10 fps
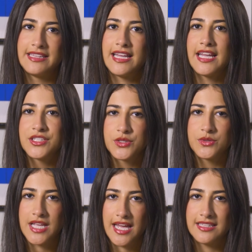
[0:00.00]
The
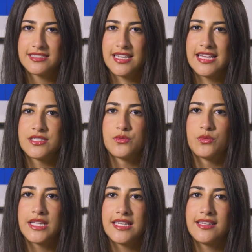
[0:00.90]
issue date is
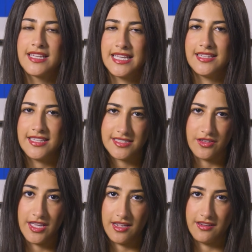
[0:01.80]
really the key
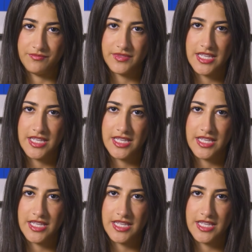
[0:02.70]
detail here.